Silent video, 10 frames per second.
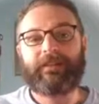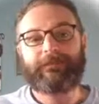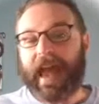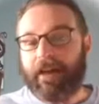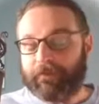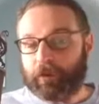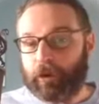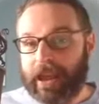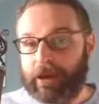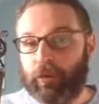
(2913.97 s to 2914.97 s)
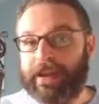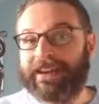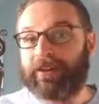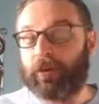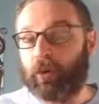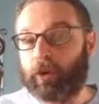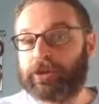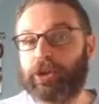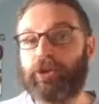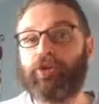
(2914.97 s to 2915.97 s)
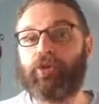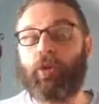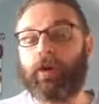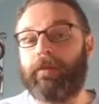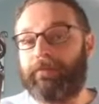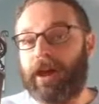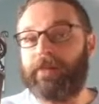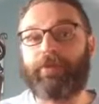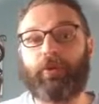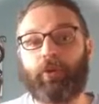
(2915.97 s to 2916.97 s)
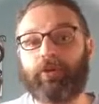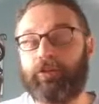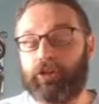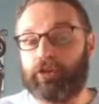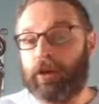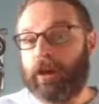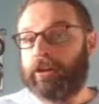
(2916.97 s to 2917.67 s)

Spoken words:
After a week or two, or a month or two,